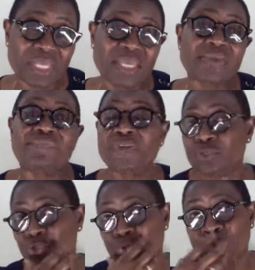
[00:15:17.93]
If he
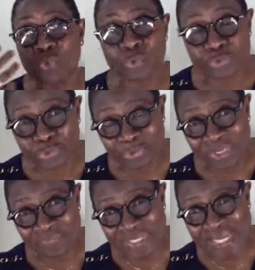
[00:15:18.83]
drooled
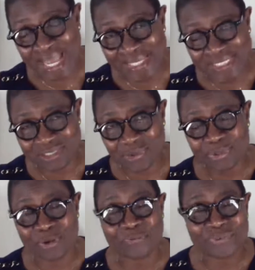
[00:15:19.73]
during the night
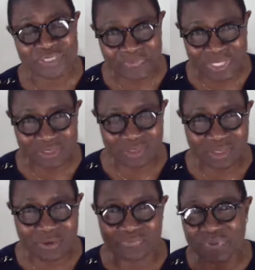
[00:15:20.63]
on all of these things
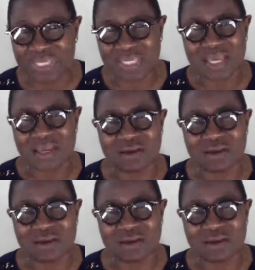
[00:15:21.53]
on the